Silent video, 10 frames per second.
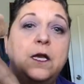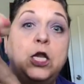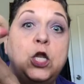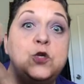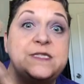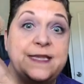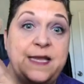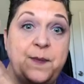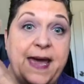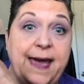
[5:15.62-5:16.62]

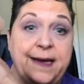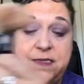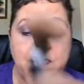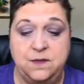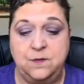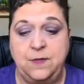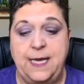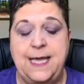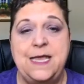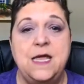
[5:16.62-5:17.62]
loosely packed,
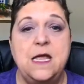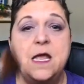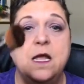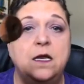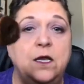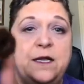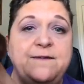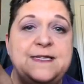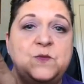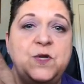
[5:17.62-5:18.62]
okay? Look
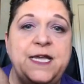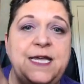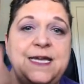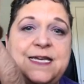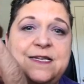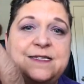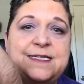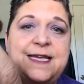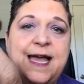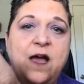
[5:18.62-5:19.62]
at this one again,
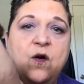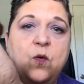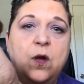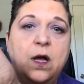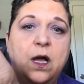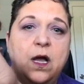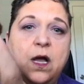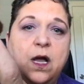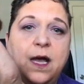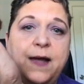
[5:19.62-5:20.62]
see how
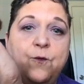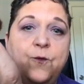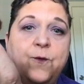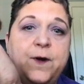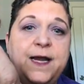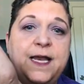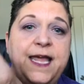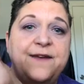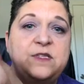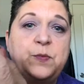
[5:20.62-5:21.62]
I
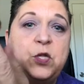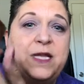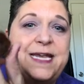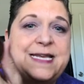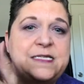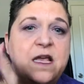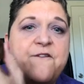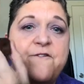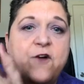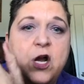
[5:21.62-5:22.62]
really have to pull it. It is
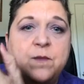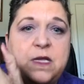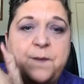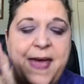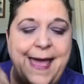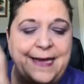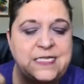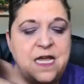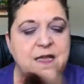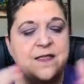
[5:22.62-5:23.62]
firmly
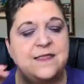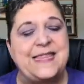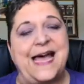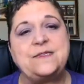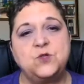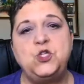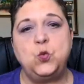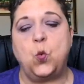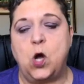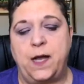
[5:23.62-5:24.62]
packed. That's what
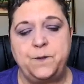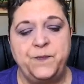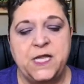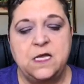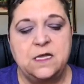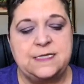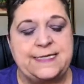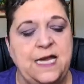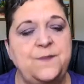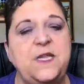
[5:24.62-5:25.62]
you want. The
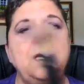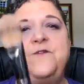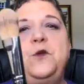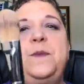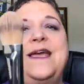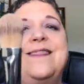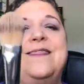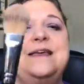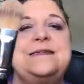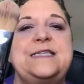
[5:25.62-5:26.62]
same thing if you
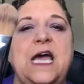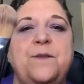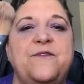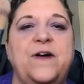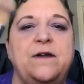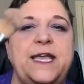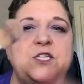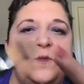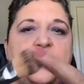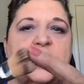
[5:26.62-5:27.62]
pick this type of
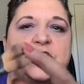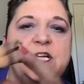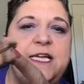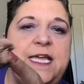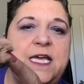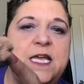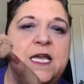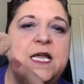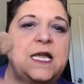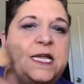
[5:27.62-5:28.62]
foundation brush. Again,
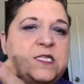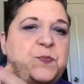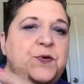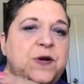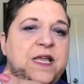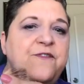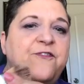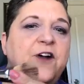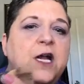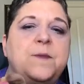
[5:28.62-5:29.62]
it's pretty
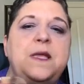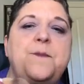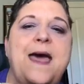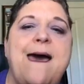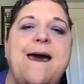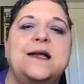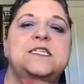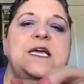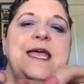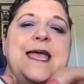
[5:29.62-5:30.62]
firmly
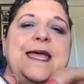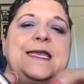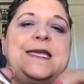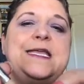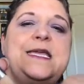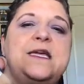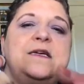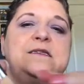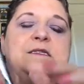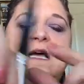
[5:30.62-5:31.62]
packed and it
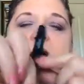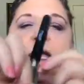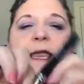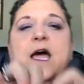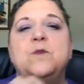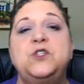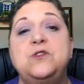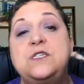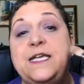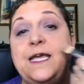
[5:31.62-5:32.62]
is, uh, it helps
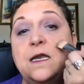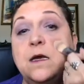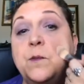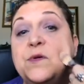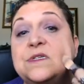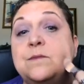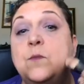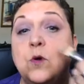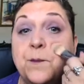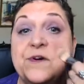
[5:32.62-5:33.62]
you to get a
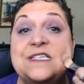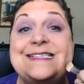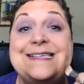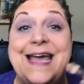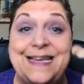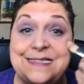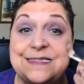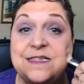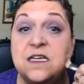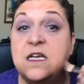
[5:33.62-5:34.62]
more
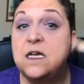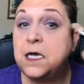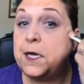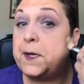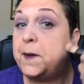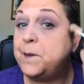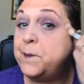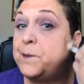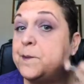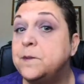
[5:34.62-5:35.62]
precise um,